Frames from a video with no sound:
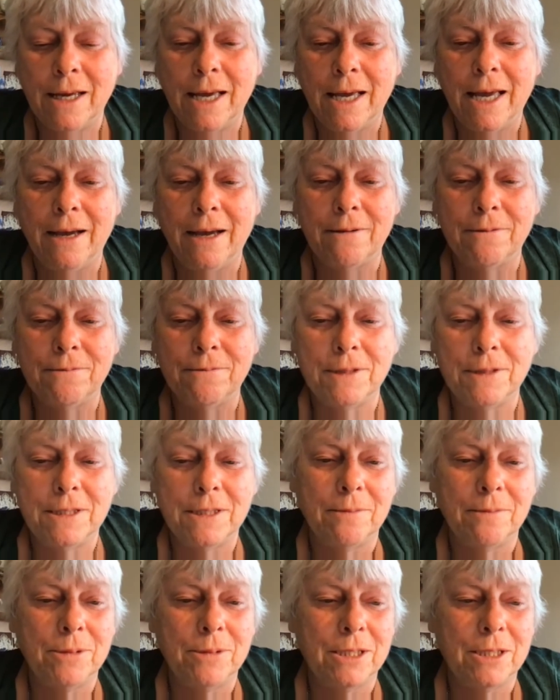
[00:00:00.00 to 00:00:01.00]
have
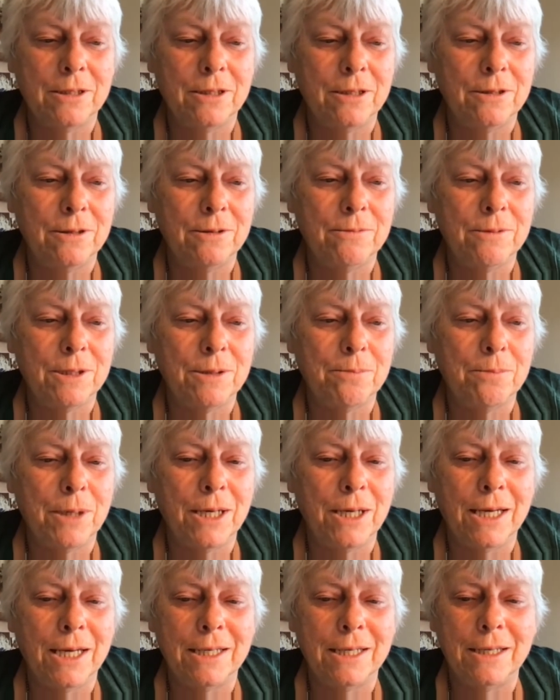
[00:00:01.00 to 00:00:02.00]
something to do with
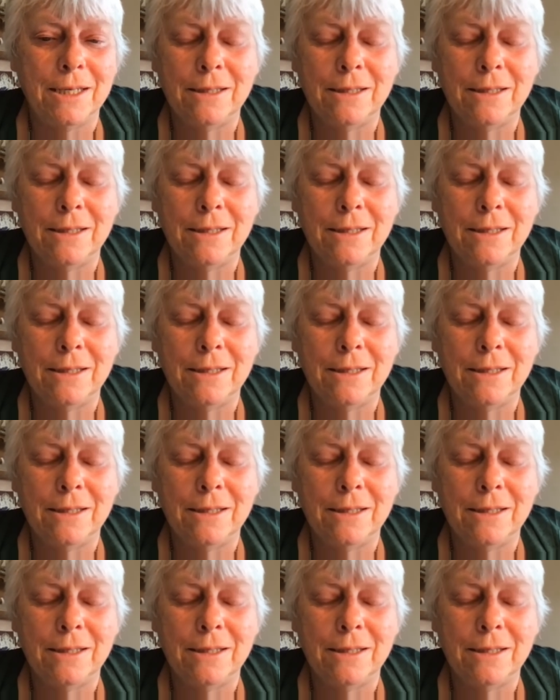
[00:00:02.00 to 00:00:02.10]
mind.